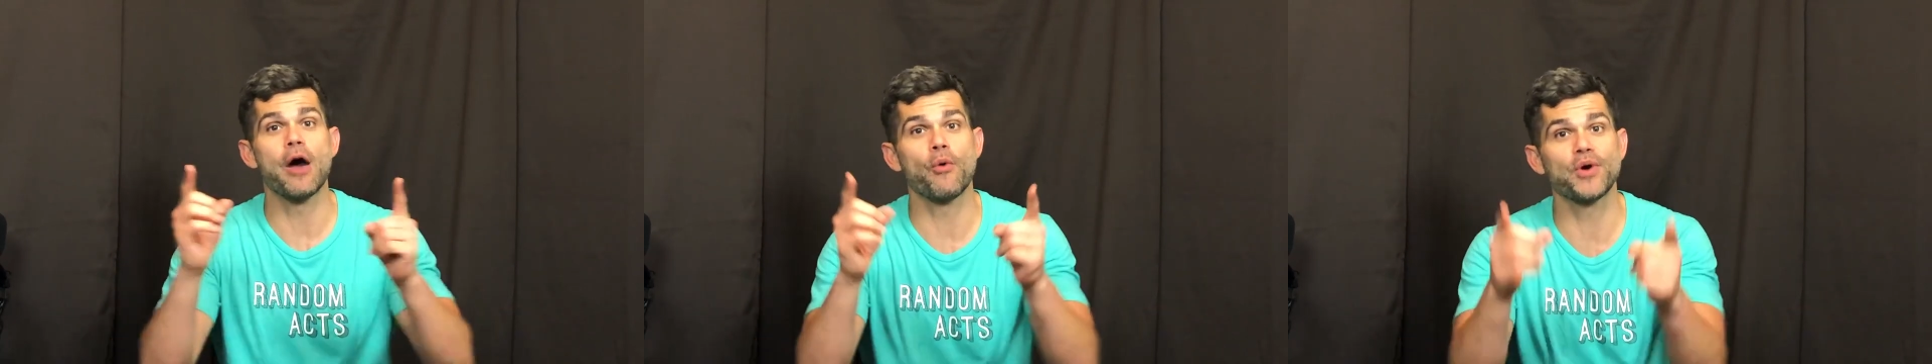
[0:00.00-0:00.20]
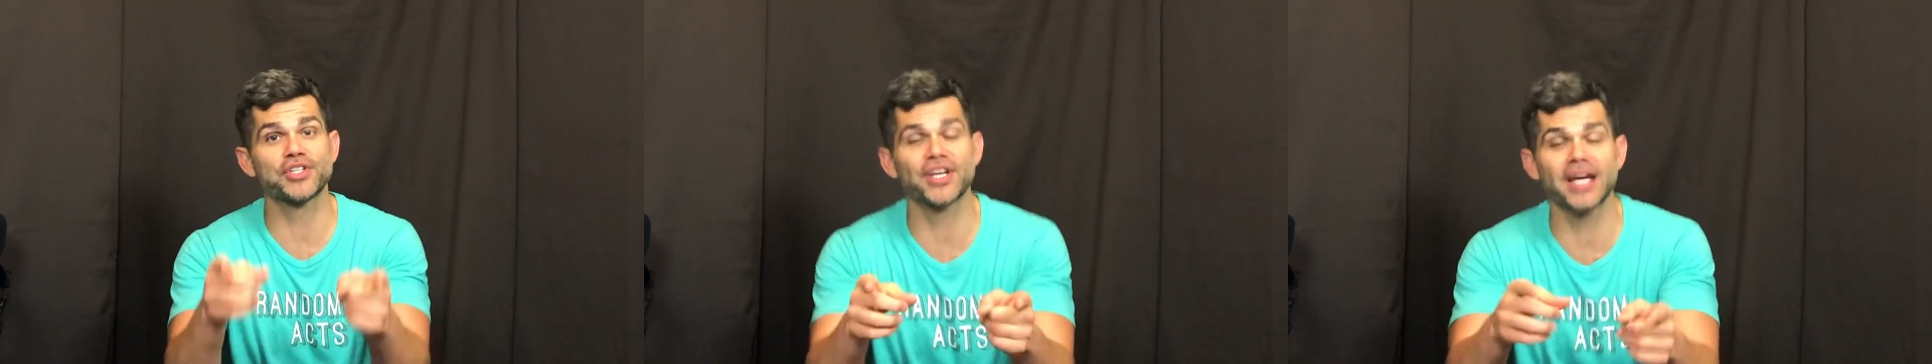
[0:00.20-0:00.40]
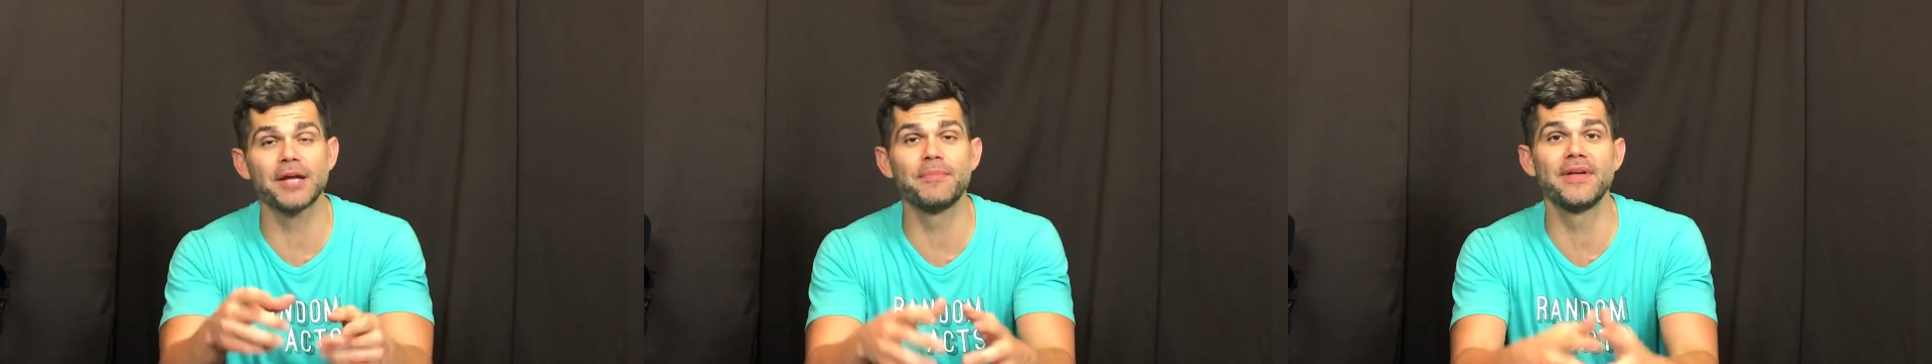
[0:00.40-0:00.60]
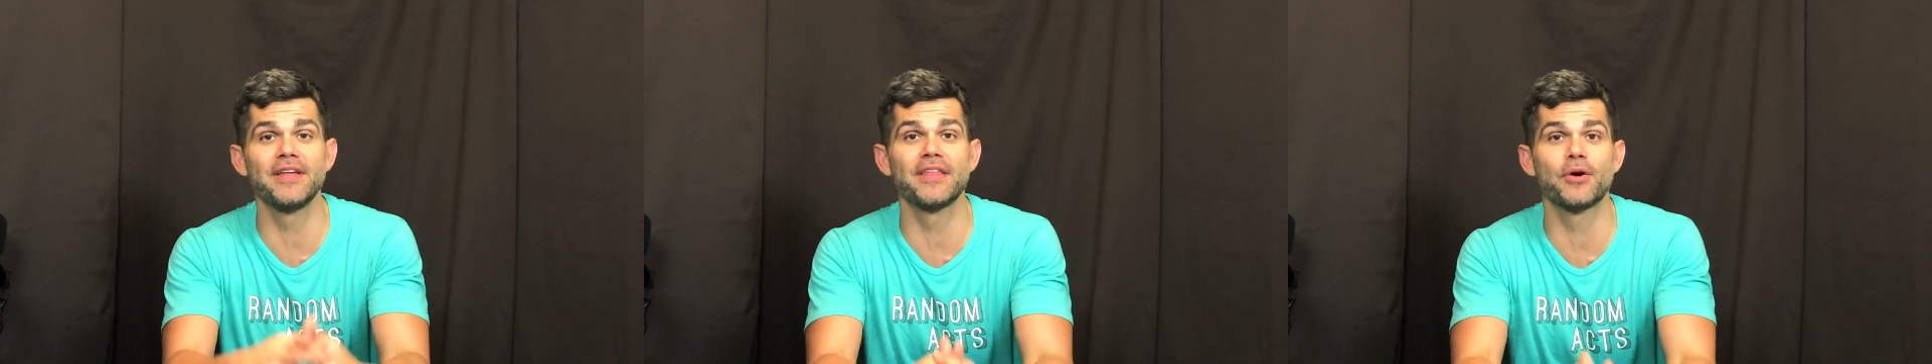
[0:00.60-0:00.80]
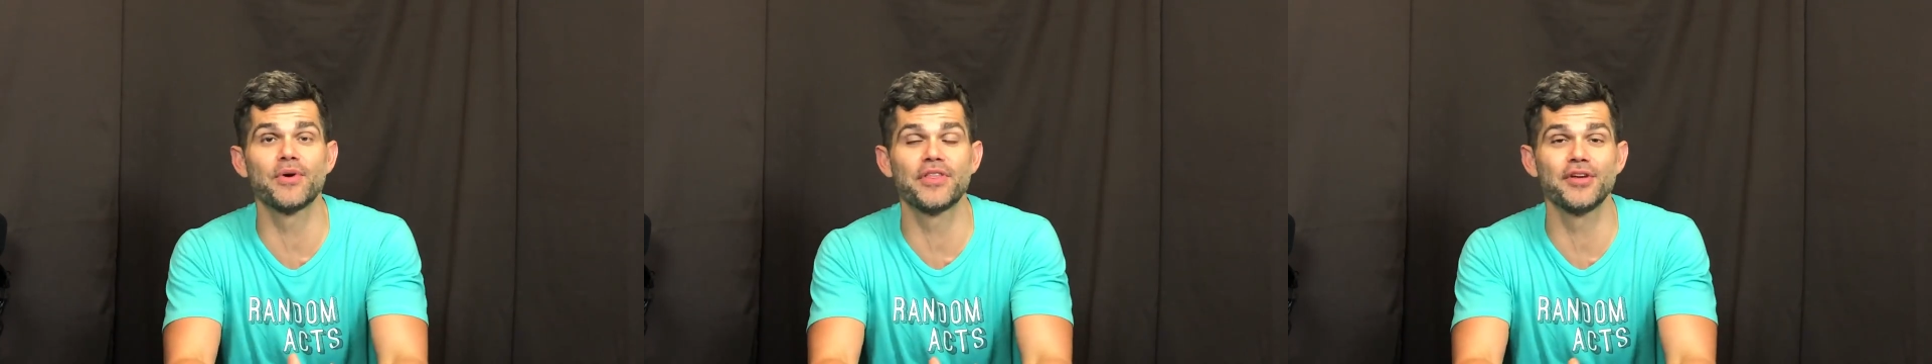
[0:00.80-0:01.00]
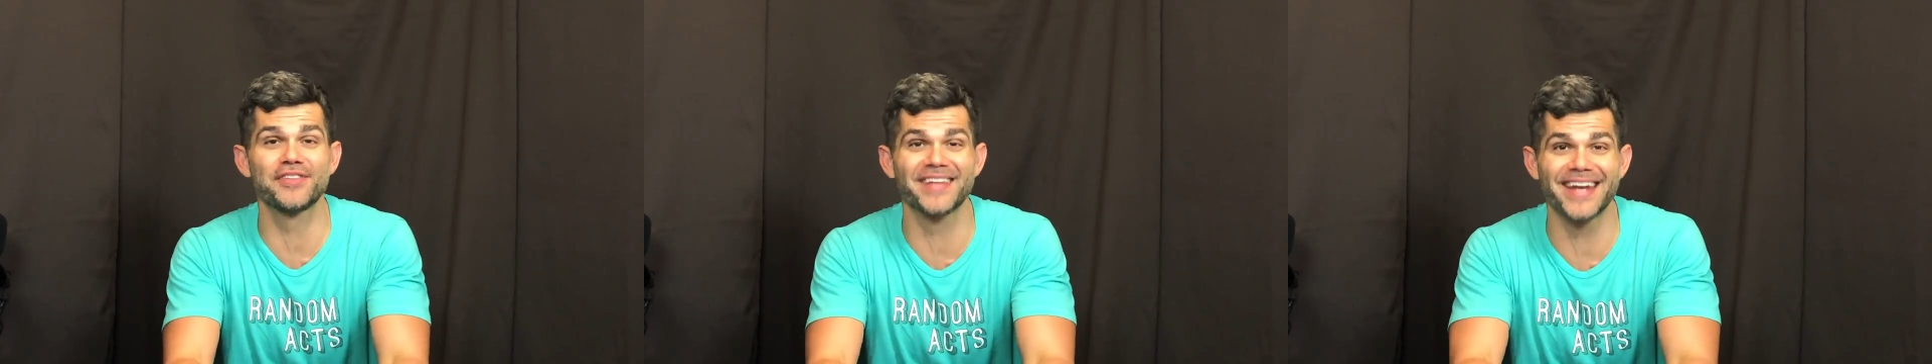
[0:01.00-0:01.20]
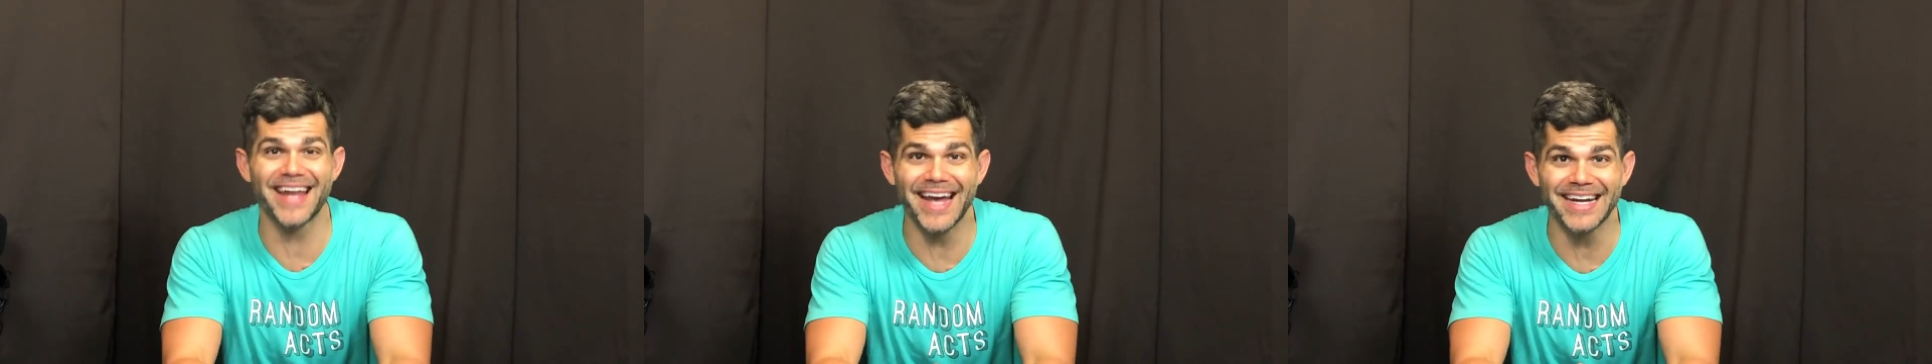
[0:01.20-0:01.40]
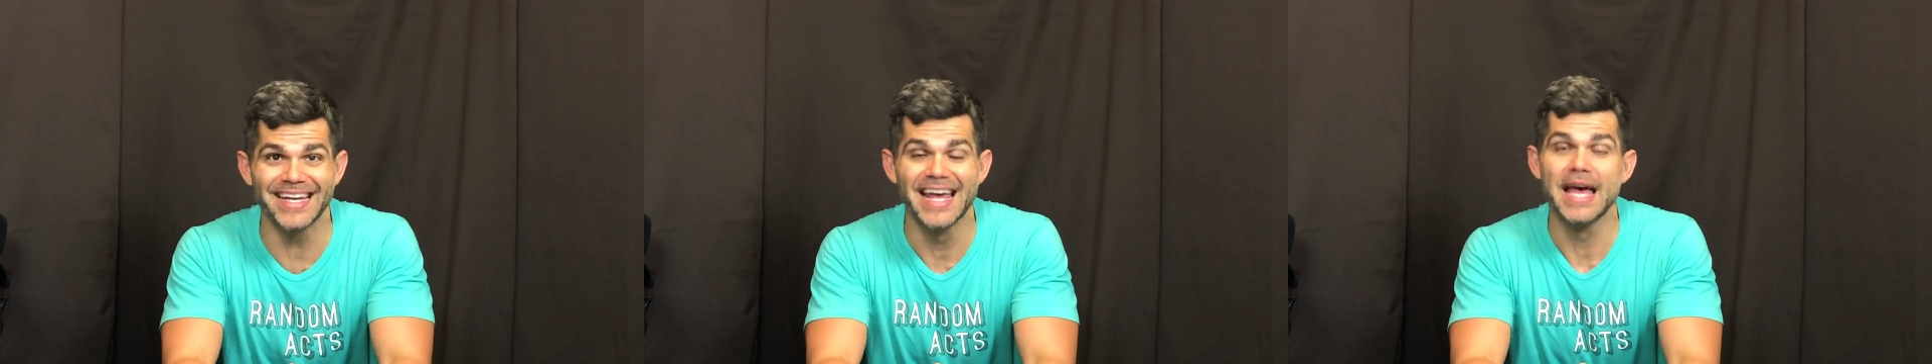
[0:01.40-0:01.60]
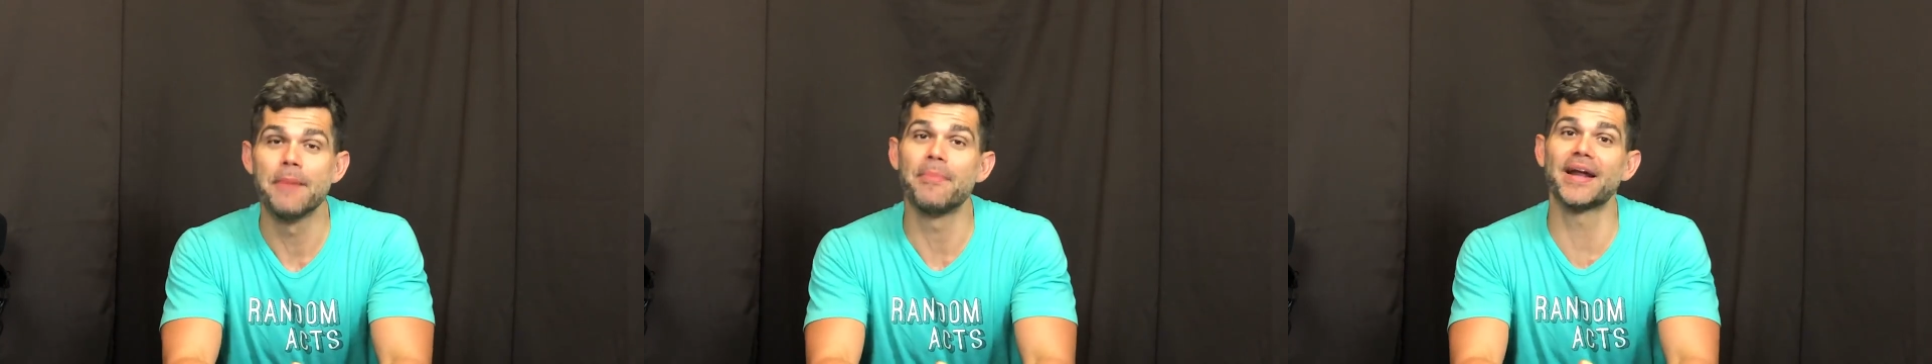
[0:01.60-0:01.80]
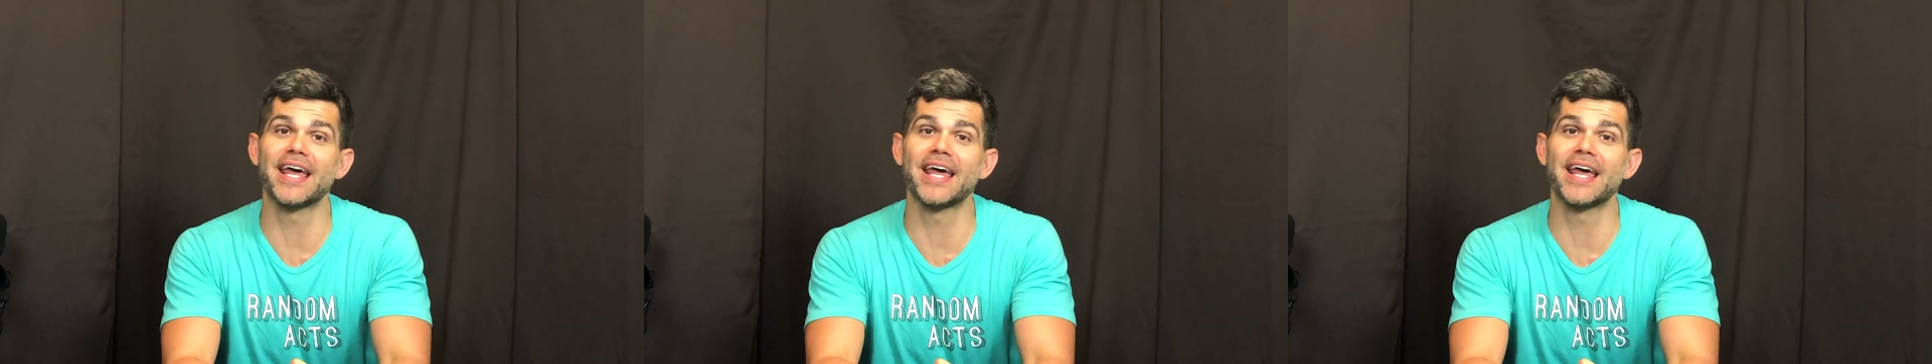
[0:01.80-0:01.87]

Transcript: I wish I could be there with you tonight,